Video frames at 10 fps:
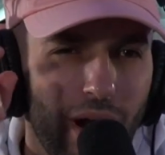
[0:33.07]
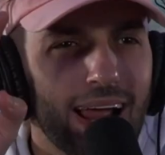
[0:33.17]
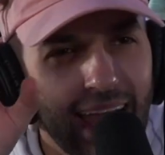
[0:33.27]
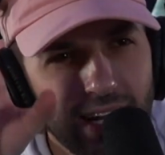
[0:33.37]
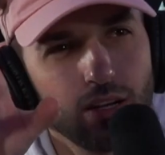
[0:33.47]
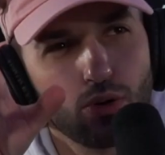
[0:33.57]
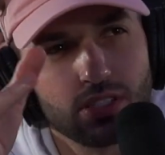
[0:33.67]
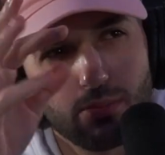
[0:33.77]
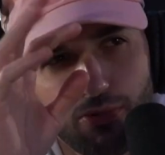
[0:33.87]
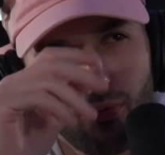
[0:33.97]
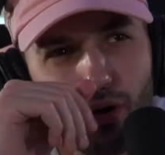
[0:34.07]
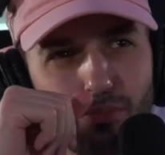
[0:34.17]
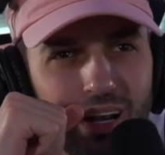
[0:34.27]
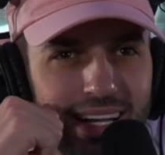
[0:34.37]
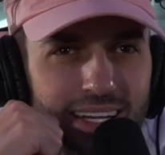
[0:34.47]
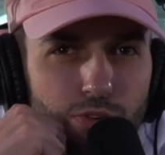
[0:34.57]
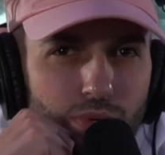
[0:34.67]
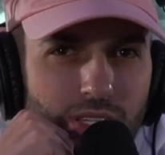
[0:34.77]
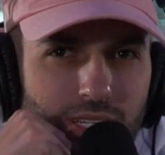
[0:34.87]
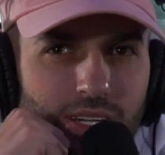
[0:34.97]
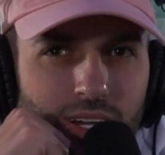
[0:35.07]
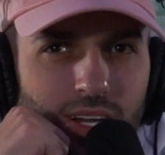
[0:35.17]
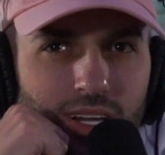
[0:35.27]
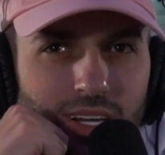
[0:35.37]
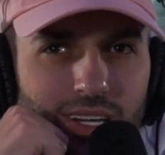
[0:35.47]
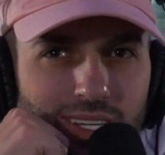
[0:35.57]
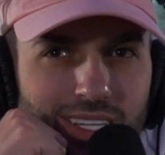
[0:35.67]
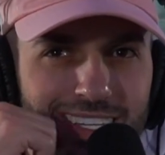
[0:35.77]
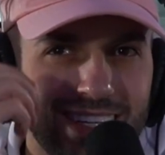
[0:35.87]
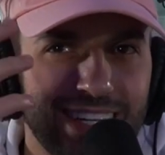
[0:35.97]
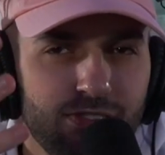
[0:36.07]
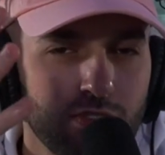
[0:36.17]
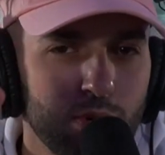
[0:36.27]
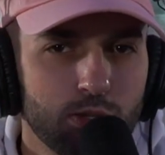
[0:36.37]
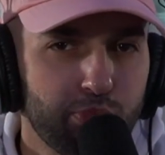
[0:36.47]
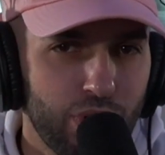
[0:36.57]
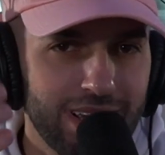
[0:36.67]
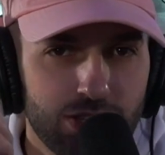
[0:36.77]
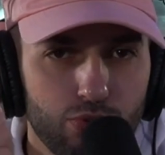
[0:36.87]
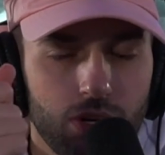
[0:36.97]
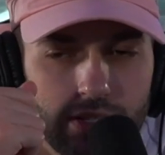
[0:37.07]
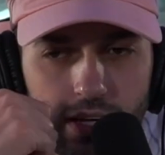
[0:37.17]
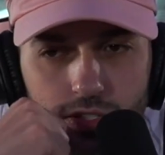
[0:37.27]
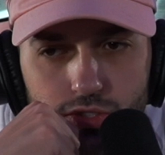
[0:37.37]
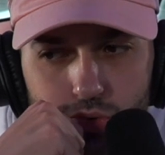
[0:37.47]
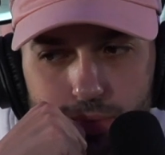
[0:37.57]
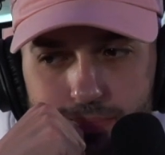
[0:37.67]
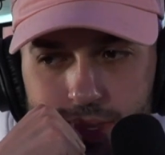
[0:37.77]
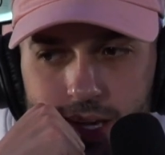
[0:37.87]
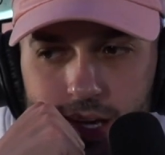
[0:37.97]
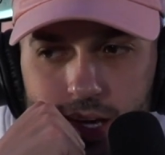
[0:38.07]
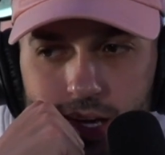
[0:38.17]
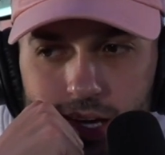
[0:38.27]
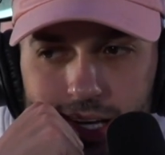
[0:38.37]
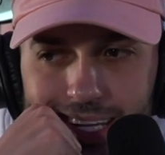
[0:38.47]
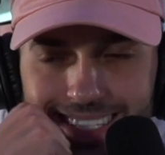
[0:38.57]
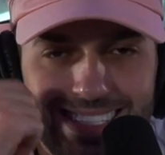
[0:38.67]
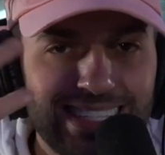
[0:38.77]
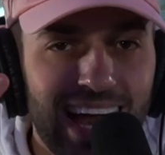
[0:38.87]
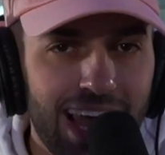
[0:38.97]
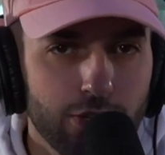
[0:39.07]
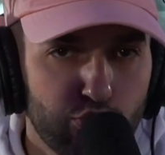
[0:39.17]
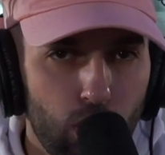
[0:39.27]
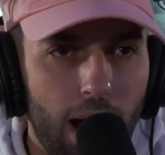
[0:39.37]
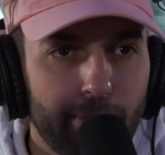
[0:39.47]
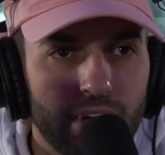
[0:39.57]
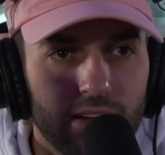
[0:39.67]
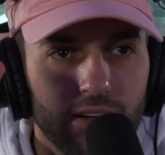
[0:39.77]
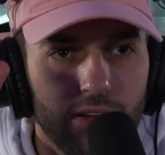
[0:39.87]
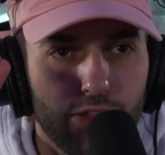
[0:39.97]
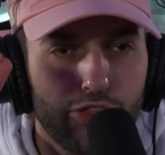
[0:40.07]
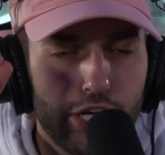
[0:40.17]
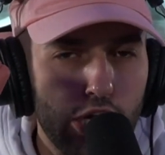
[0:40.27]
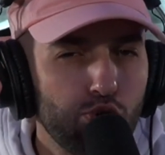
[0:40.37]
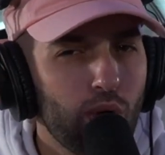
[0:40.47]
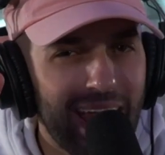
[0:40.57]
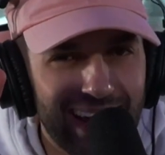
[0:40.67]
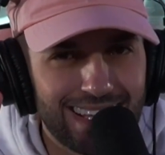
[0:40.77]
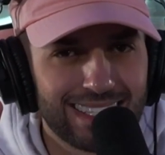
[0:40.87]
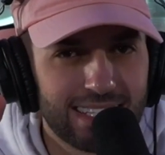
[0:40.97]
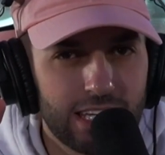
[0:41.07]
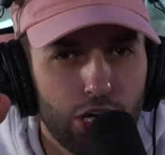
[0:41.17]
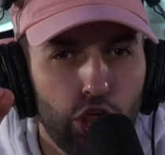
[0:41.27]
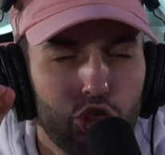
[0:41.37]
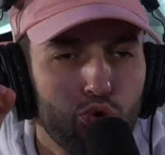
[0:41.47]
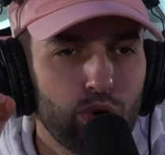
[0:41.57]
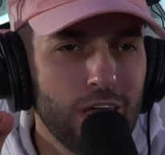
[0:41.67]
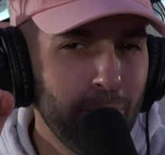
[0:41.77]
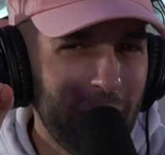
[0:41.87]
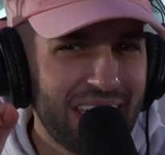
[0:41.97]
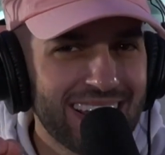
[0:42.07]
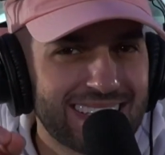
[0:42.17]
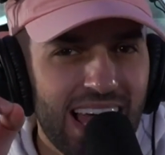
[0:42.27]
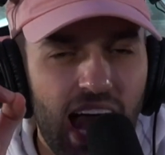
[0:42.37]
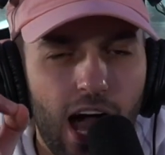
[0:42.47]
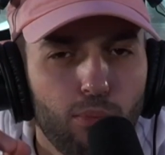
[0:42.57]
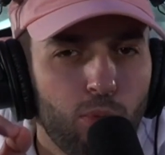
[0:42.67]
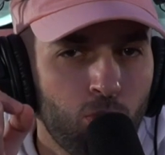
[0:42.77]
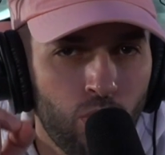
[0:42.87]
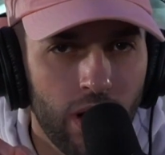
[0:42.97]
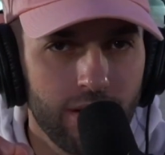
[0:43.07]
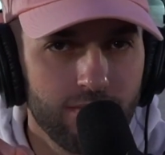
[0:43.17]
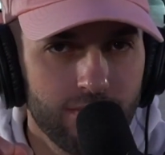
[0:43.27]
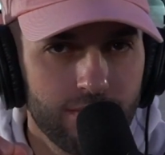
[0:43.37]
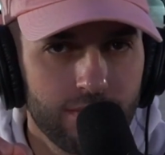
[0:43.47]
I kind of noticed it before, but I didn't really give too much praise to it or attention to it. T.I. dropped the greatest three-peat album run